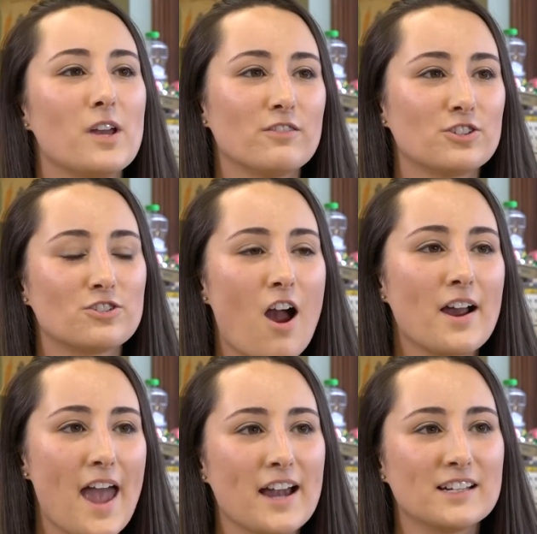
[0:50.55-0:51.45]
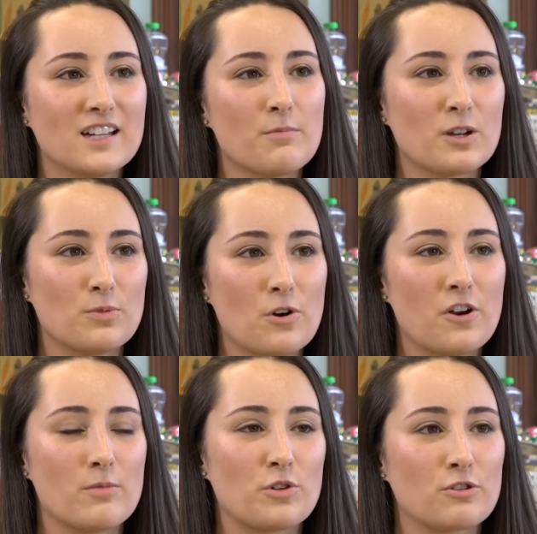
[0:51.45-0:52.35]
we have a strong academic
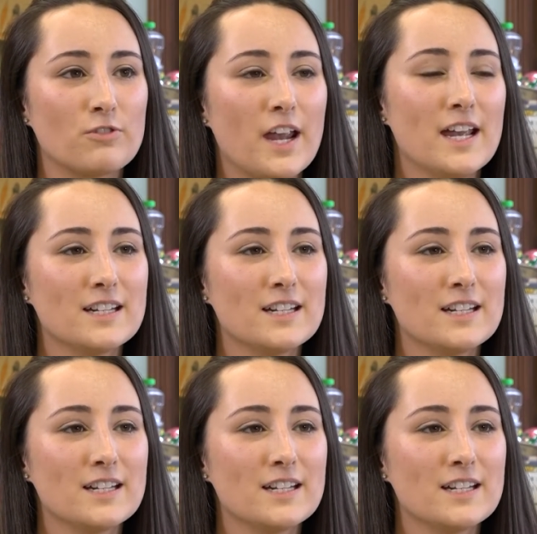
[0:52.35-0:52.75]
program with great